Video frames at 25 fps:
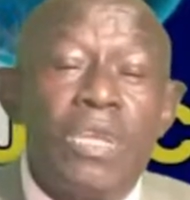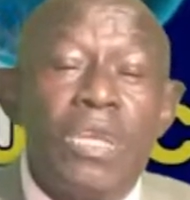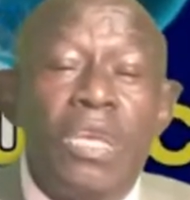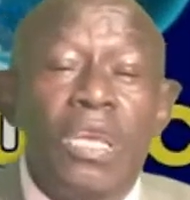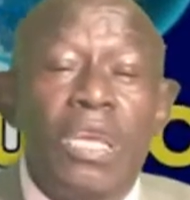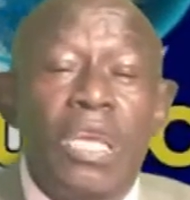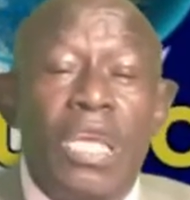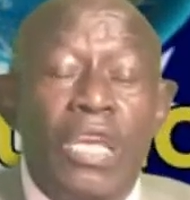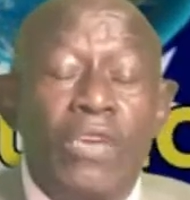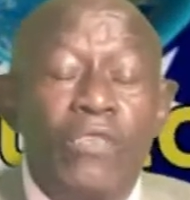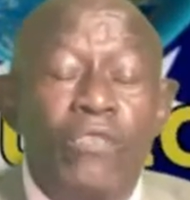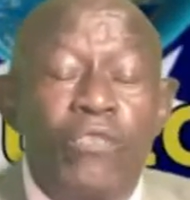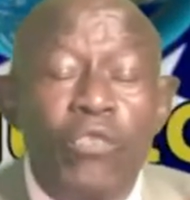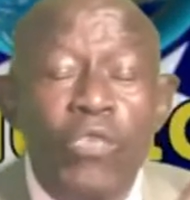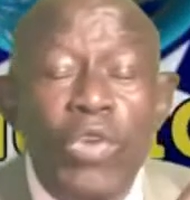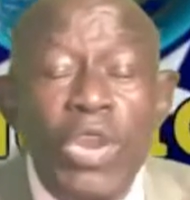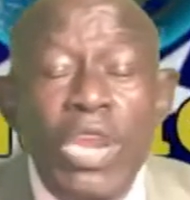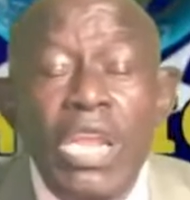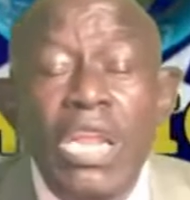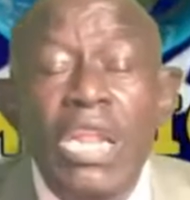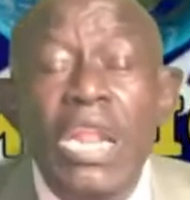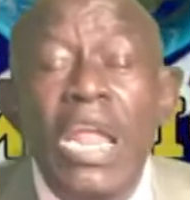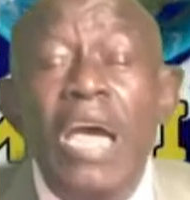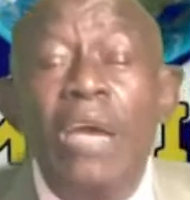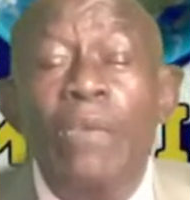If we
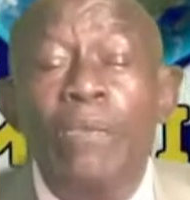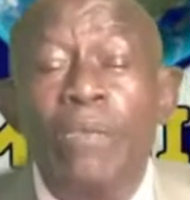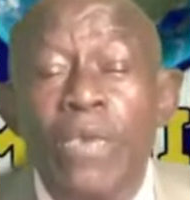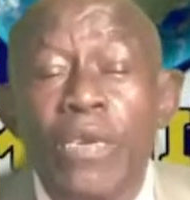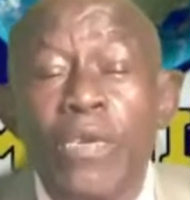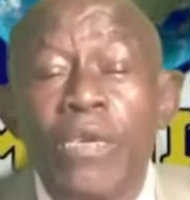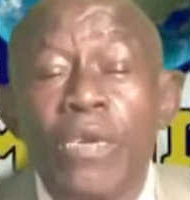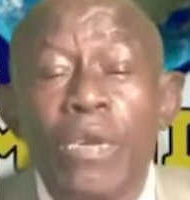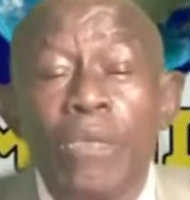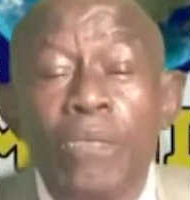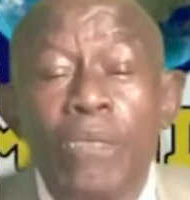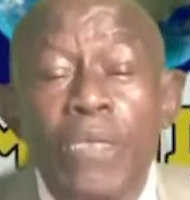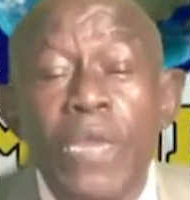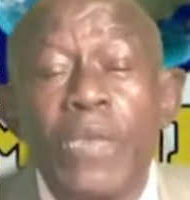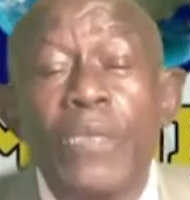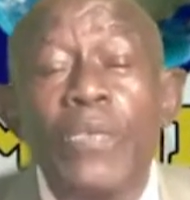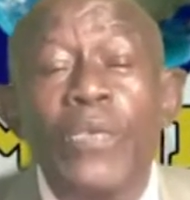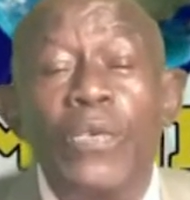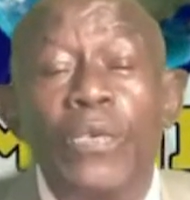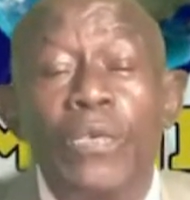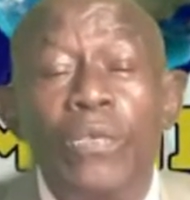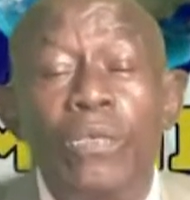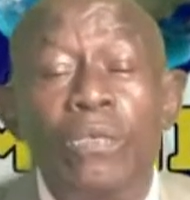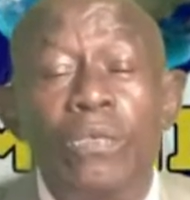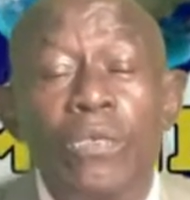Liberian
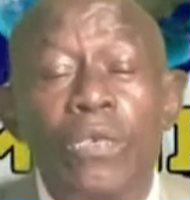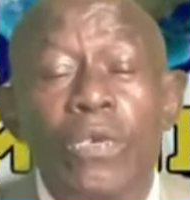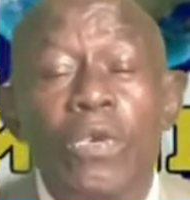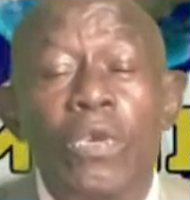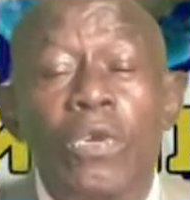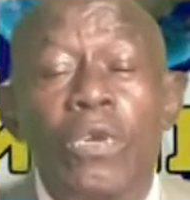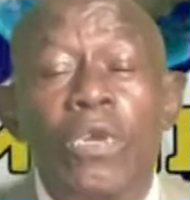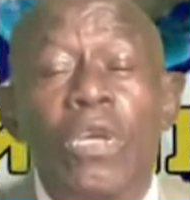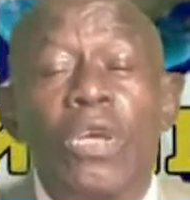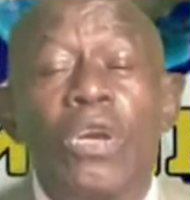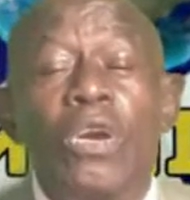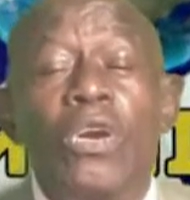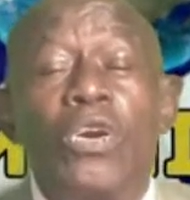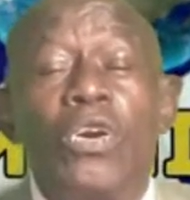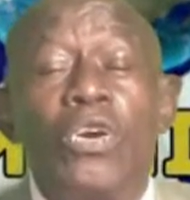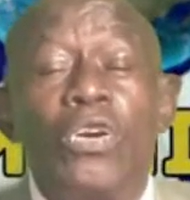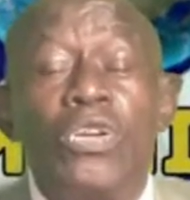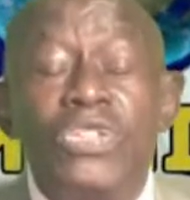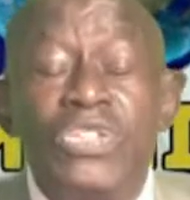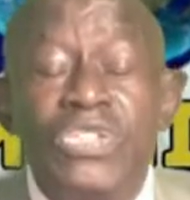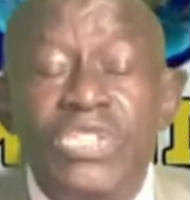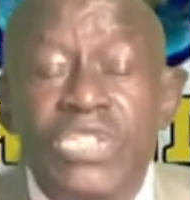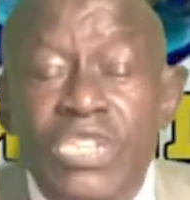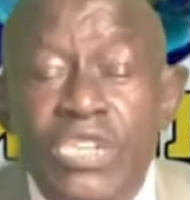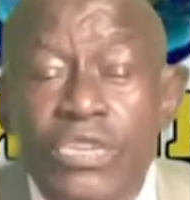people
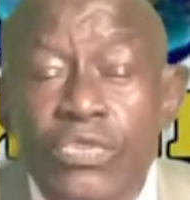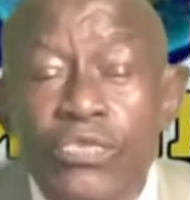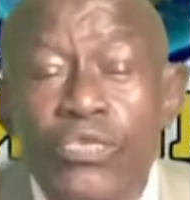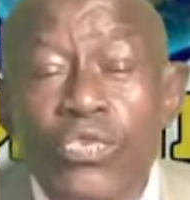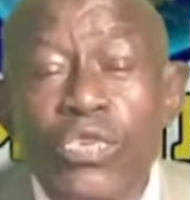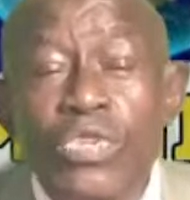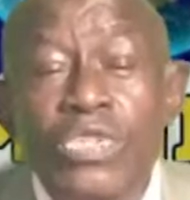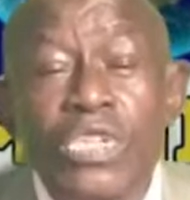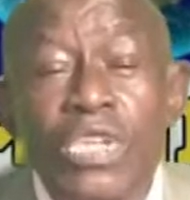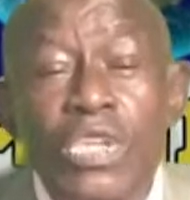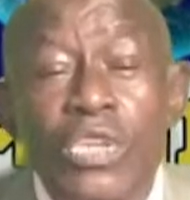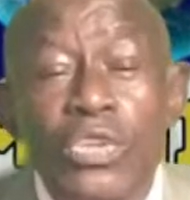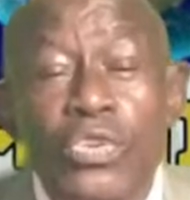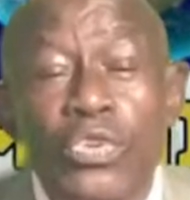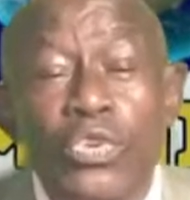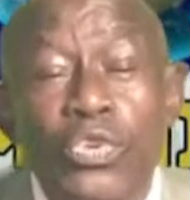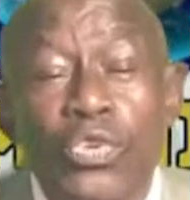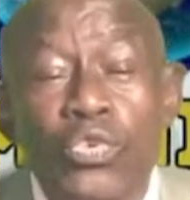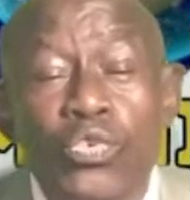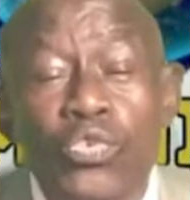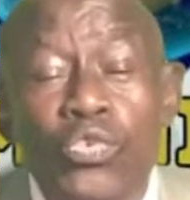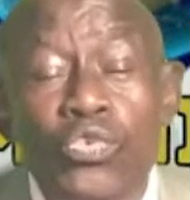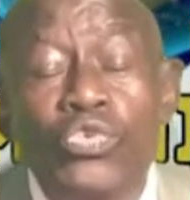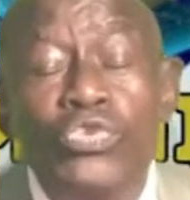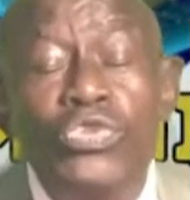continuously
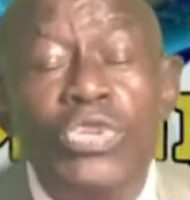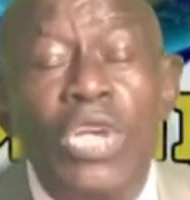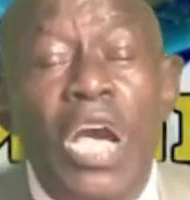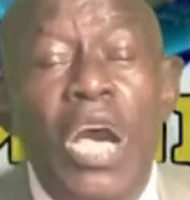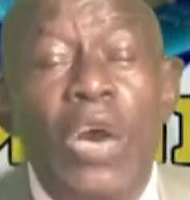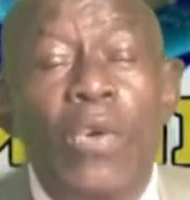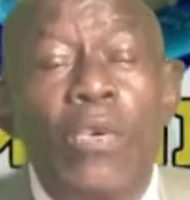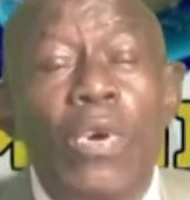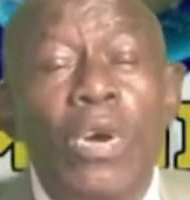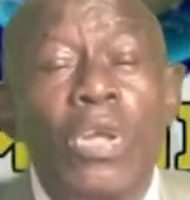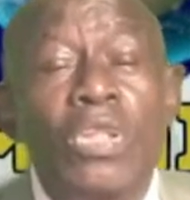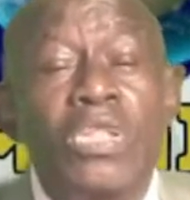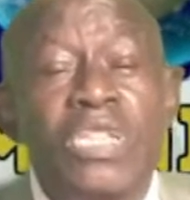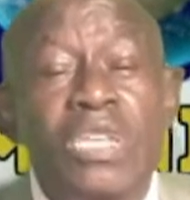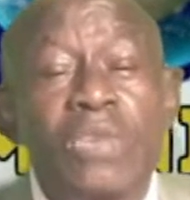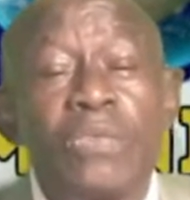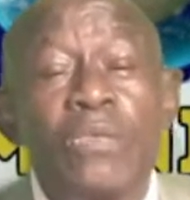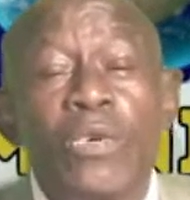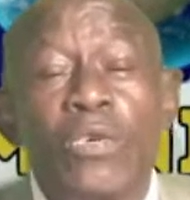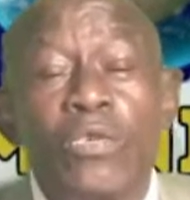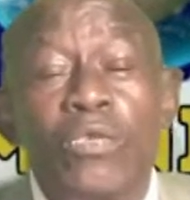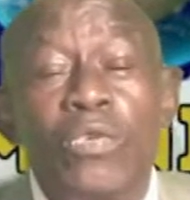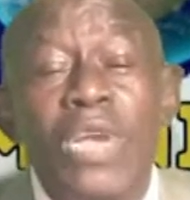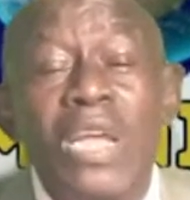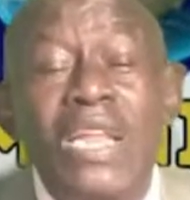lose our
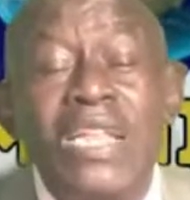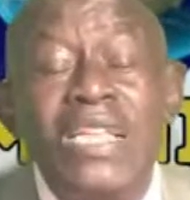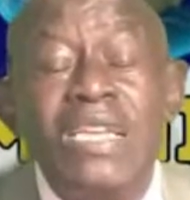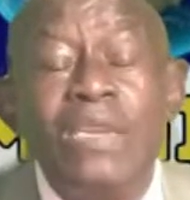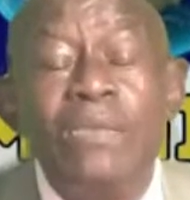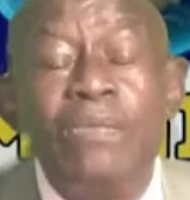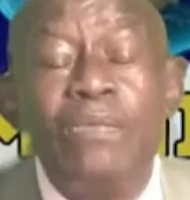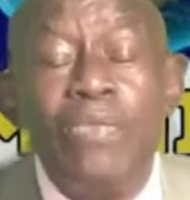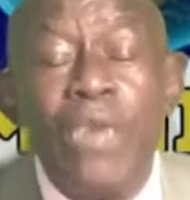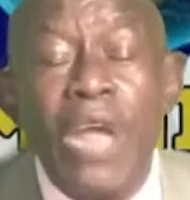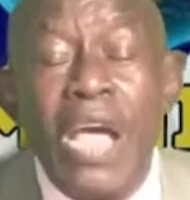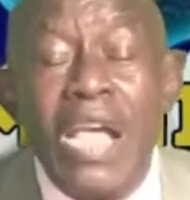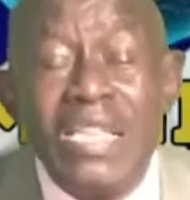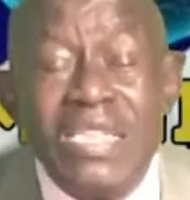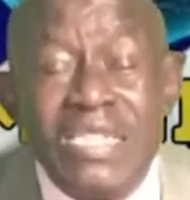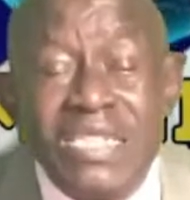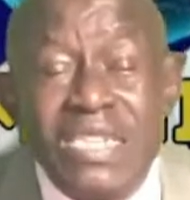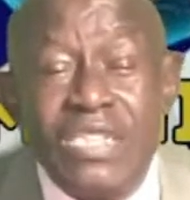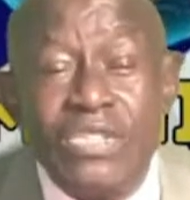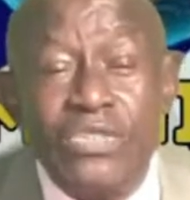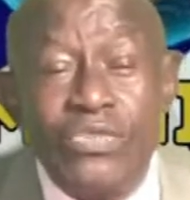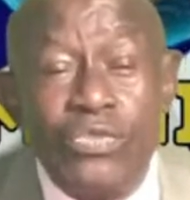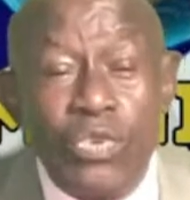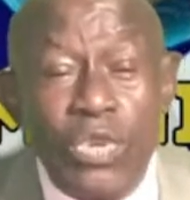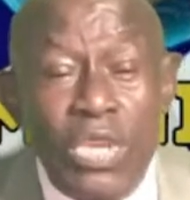democratic
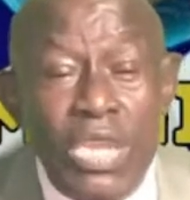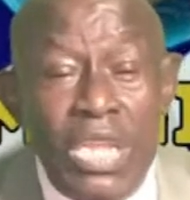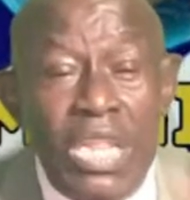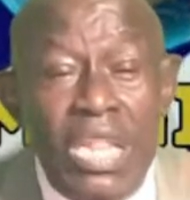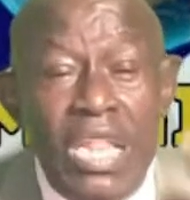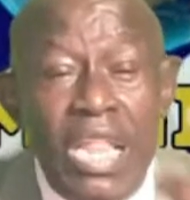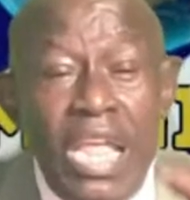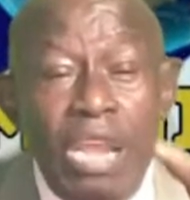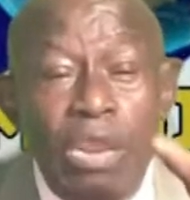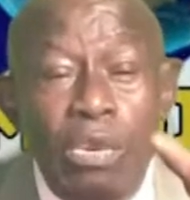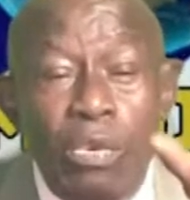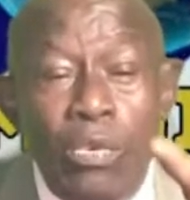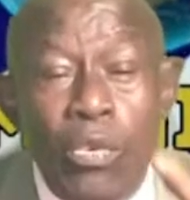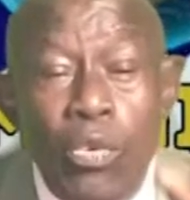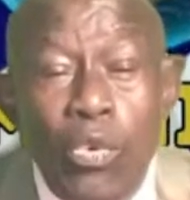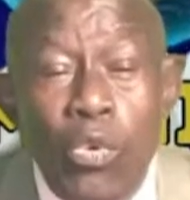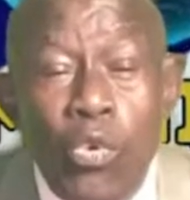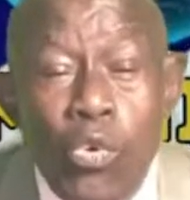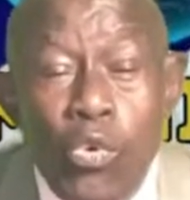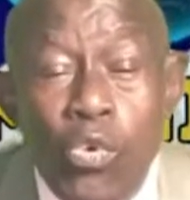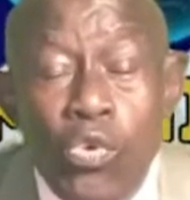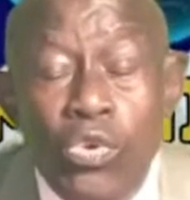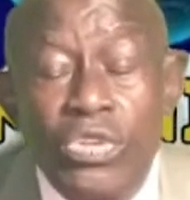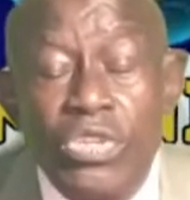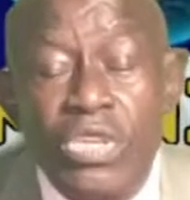process to elect
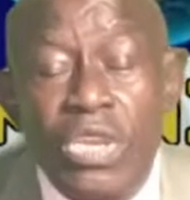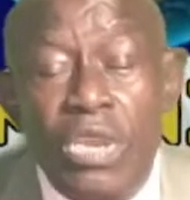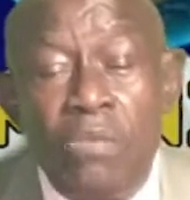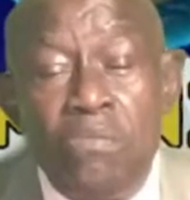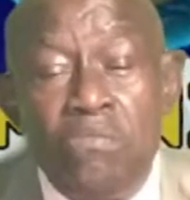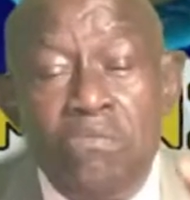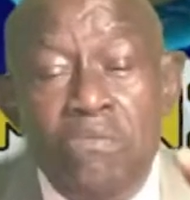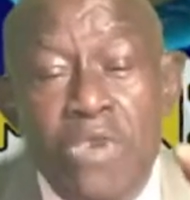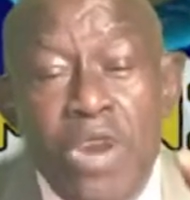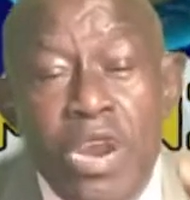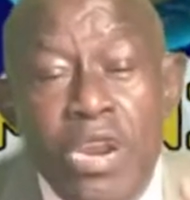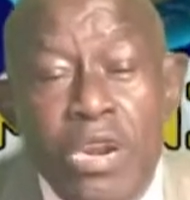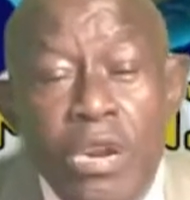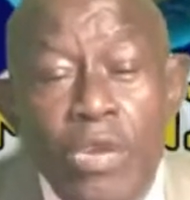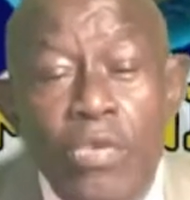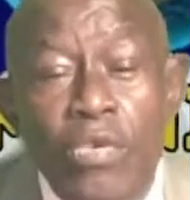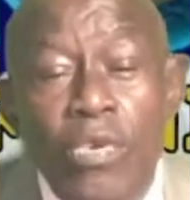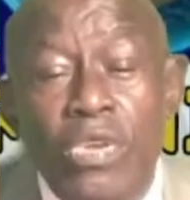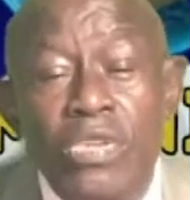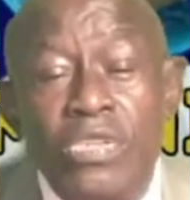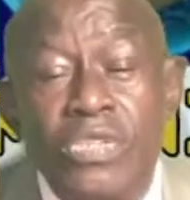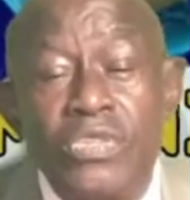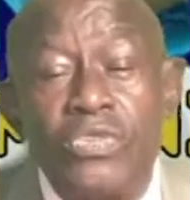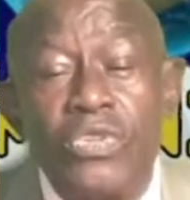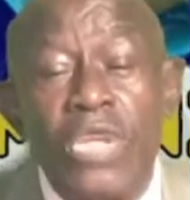rogues and
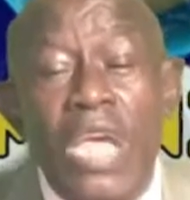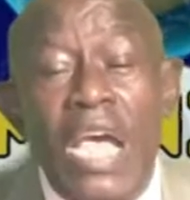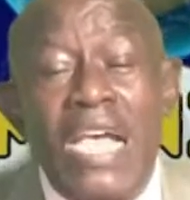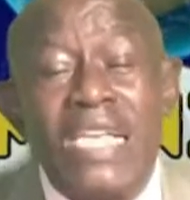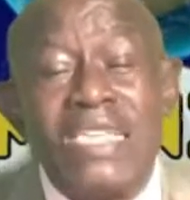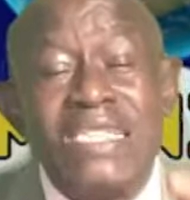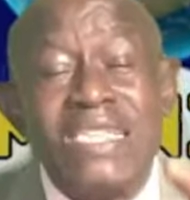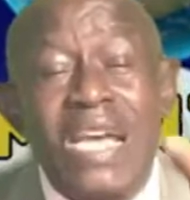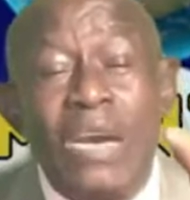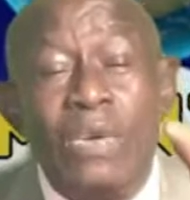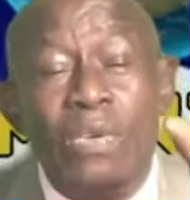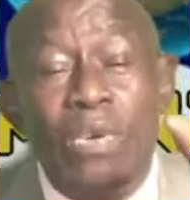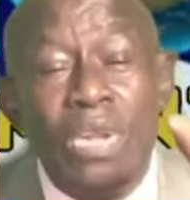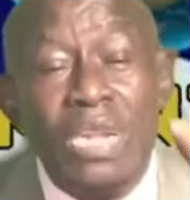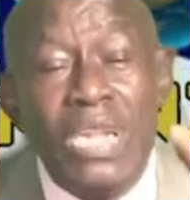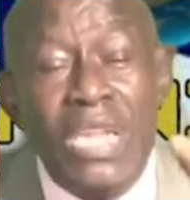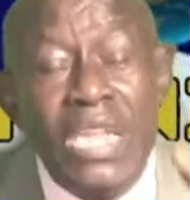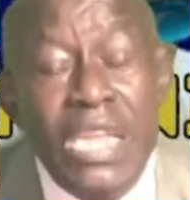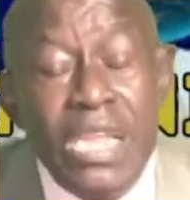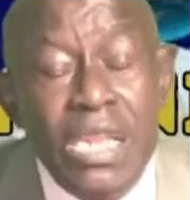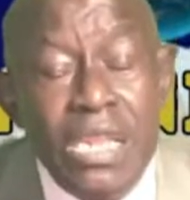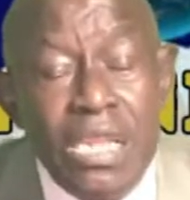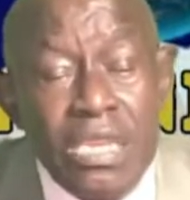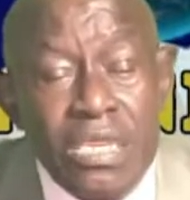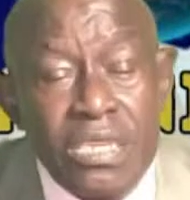murderers as our
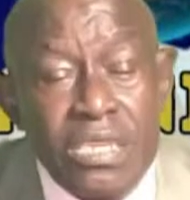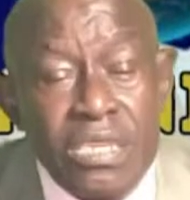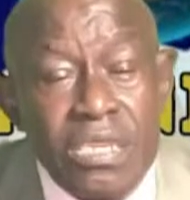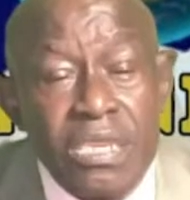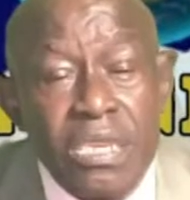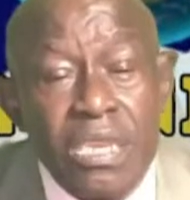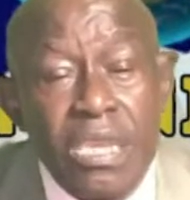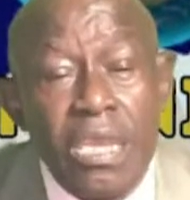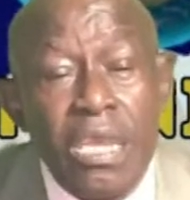leaders,